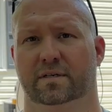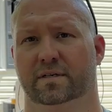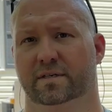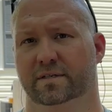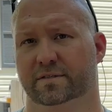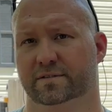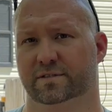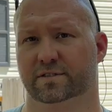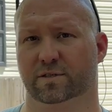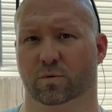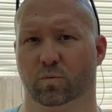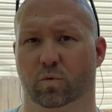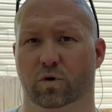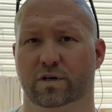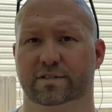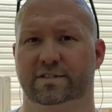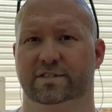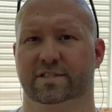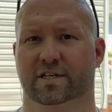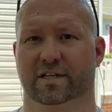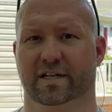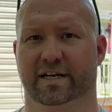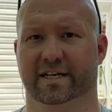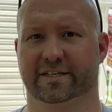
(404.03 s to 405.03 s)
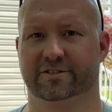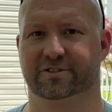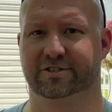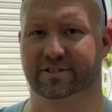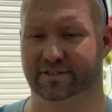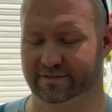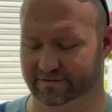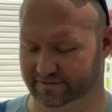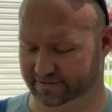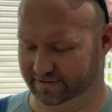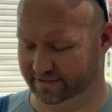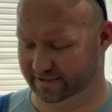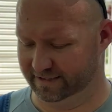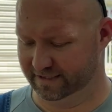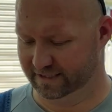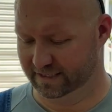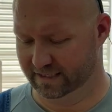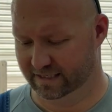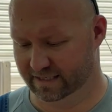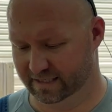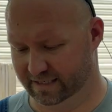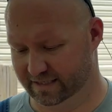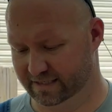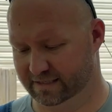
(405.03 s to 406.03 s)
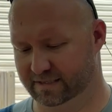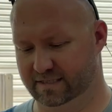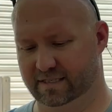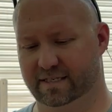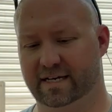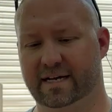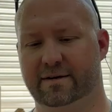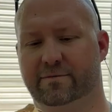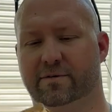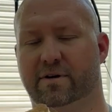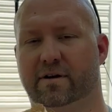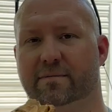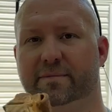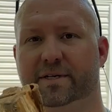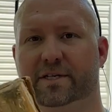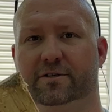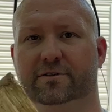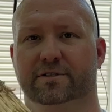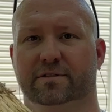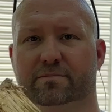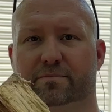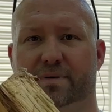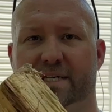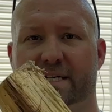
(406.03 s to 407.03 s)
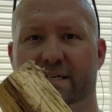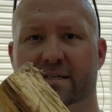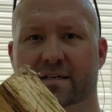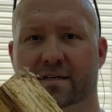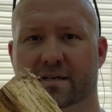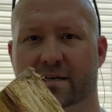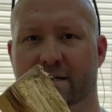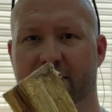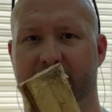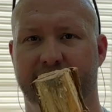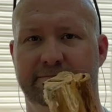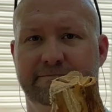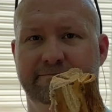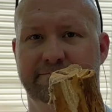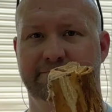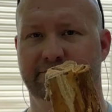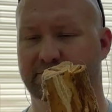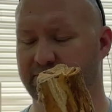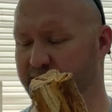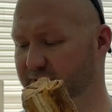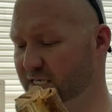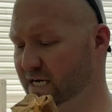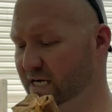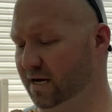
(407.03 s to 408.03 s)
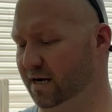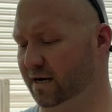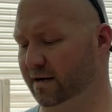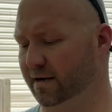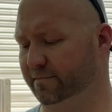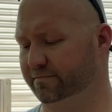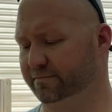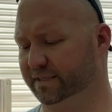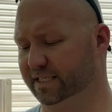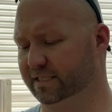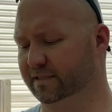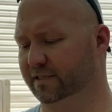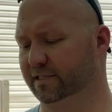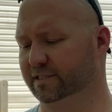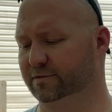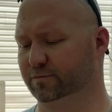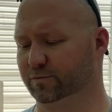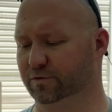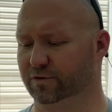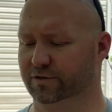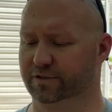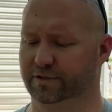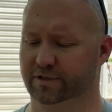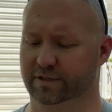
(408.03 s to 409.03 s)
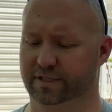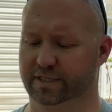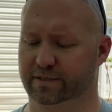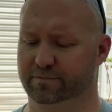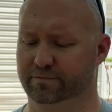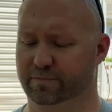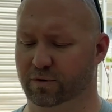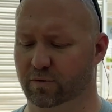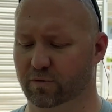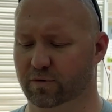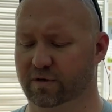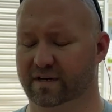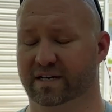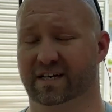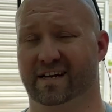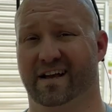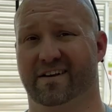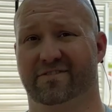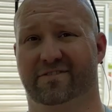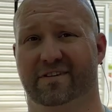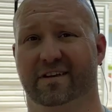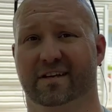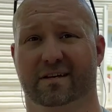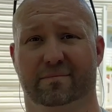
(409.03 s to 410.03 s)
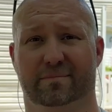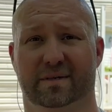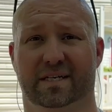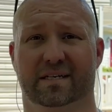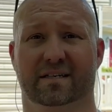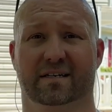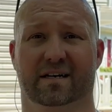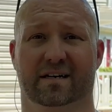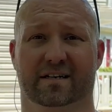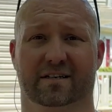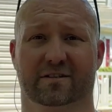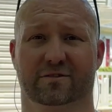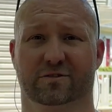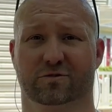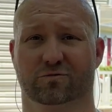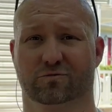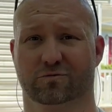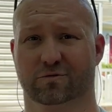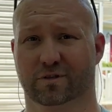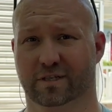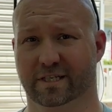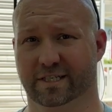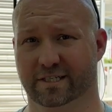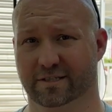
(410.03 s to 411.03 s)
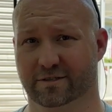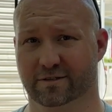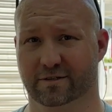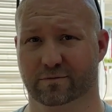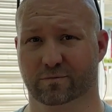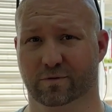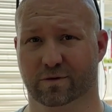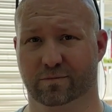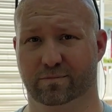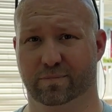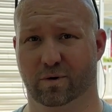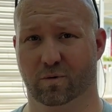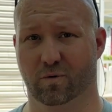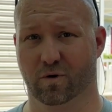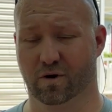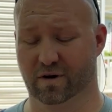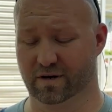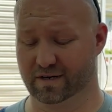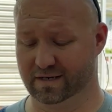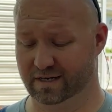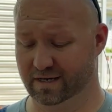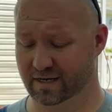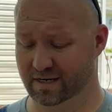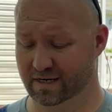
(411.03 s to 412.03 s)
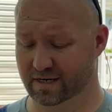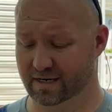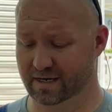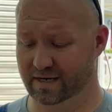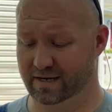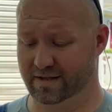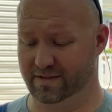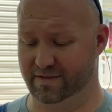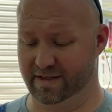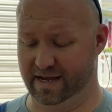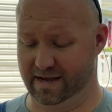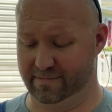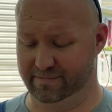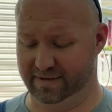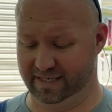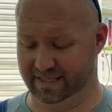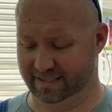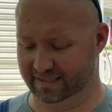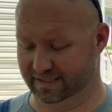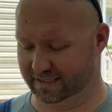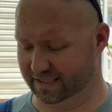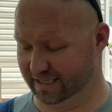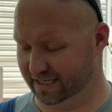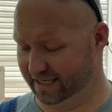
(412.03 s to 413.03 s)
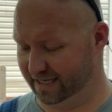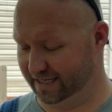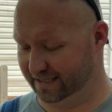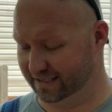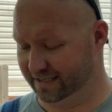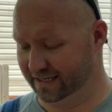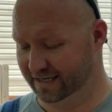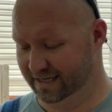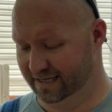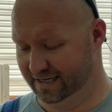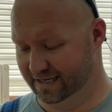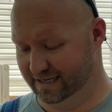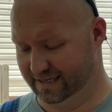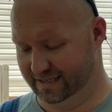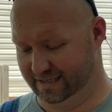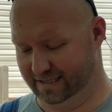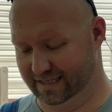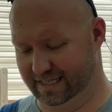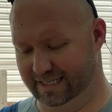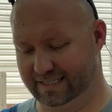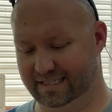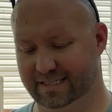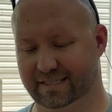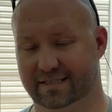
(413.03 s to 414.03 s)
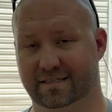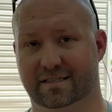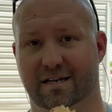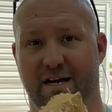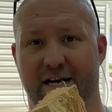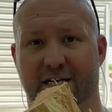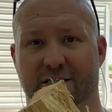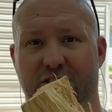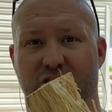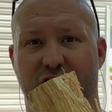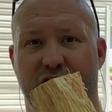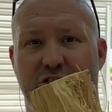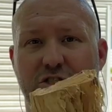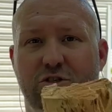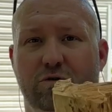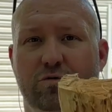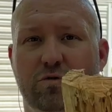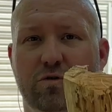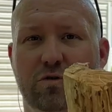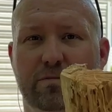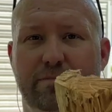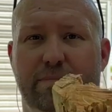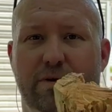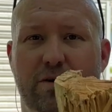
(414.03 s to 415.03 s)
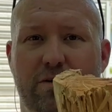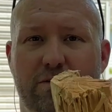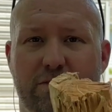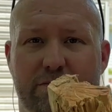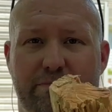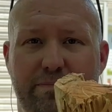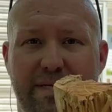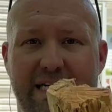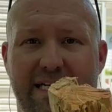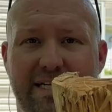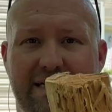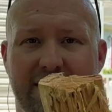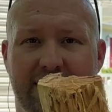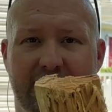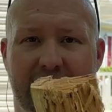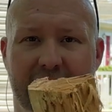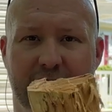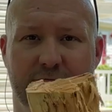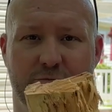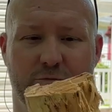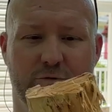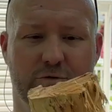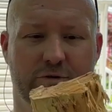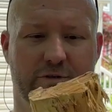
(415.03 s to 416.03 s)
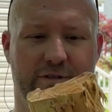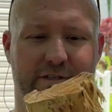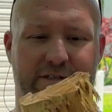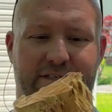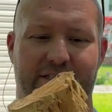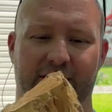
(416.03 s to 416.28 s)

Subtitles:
So wood selection. Today we're going to be using pecan because we're cooking pork, and I think pecan goes really good with pork. That being said, this is not store-bought pecan wood.